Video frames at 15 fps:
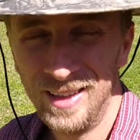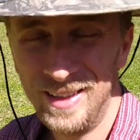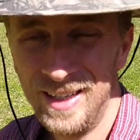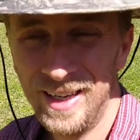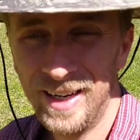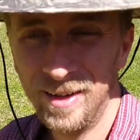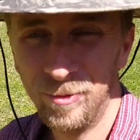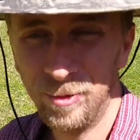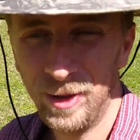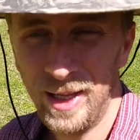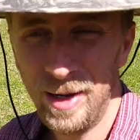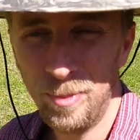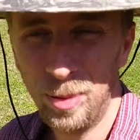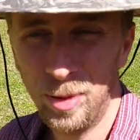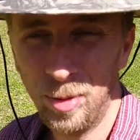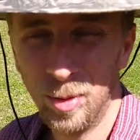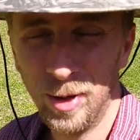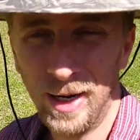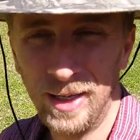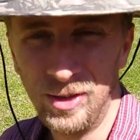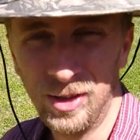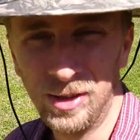dig and flip, where
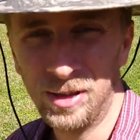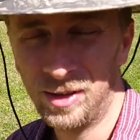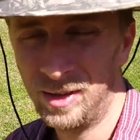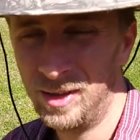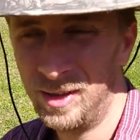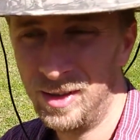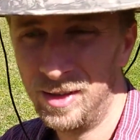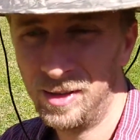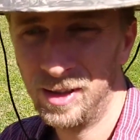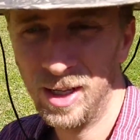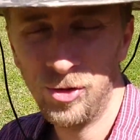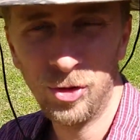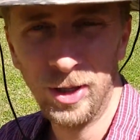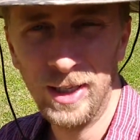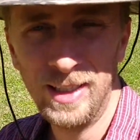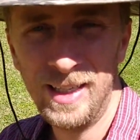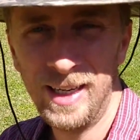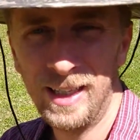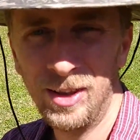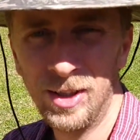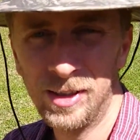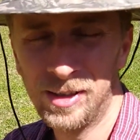I just essentially
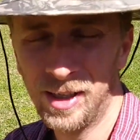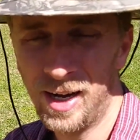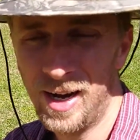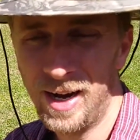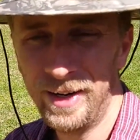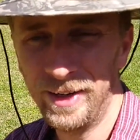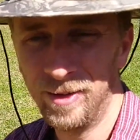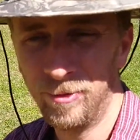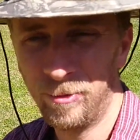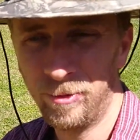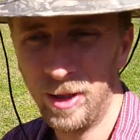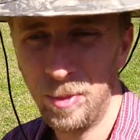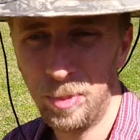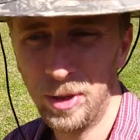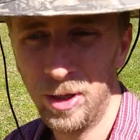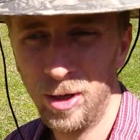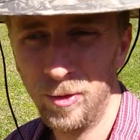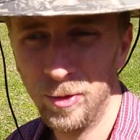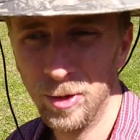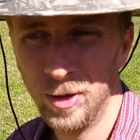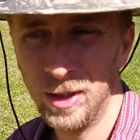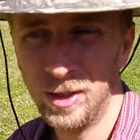dig the sod and flip it
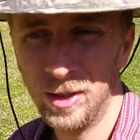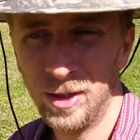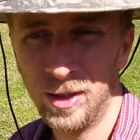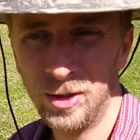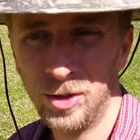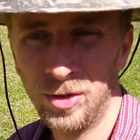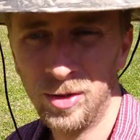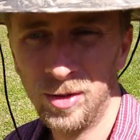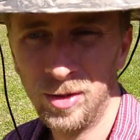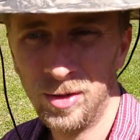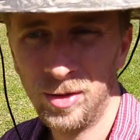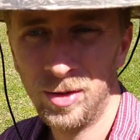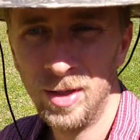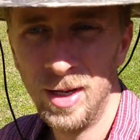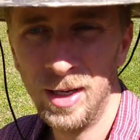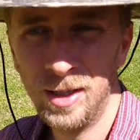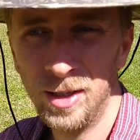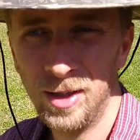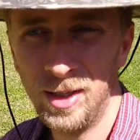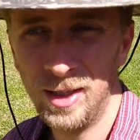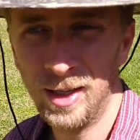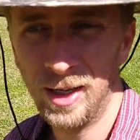over into the
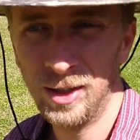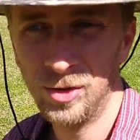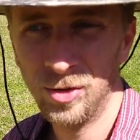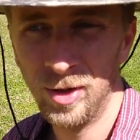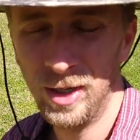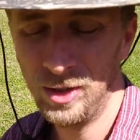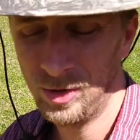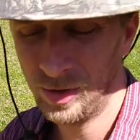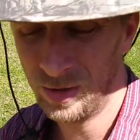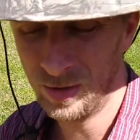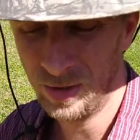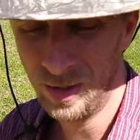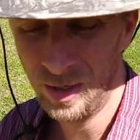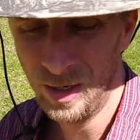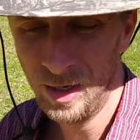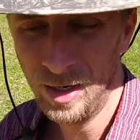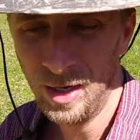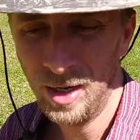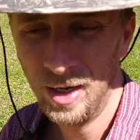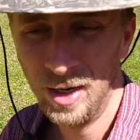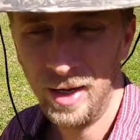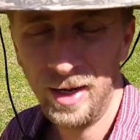trench and
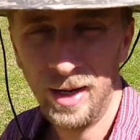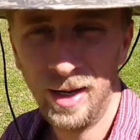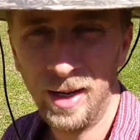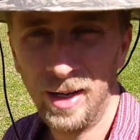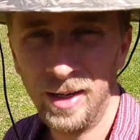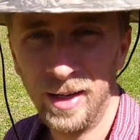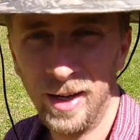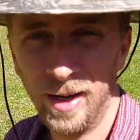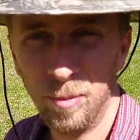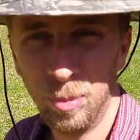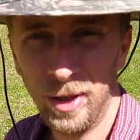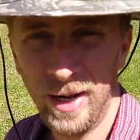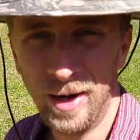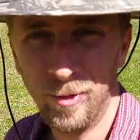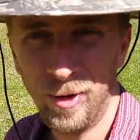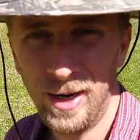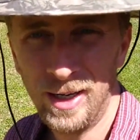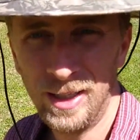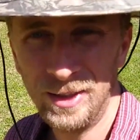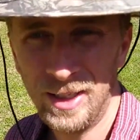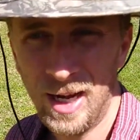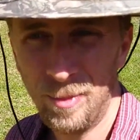plant right
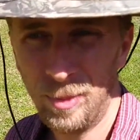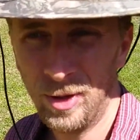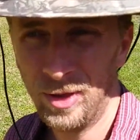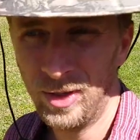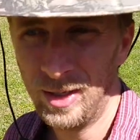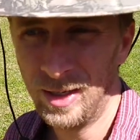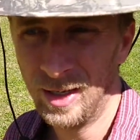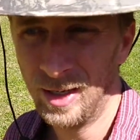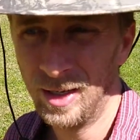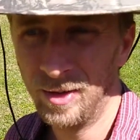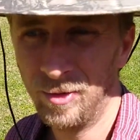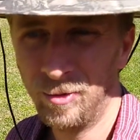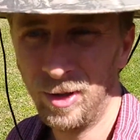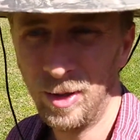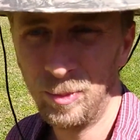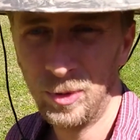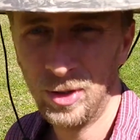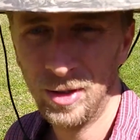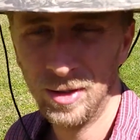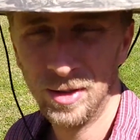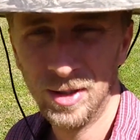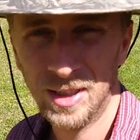on top of the flipped
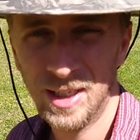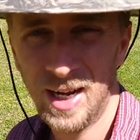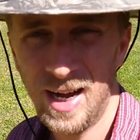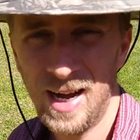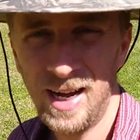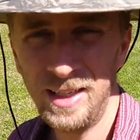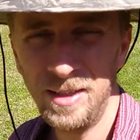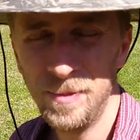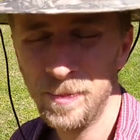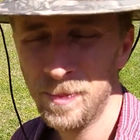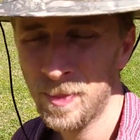sod.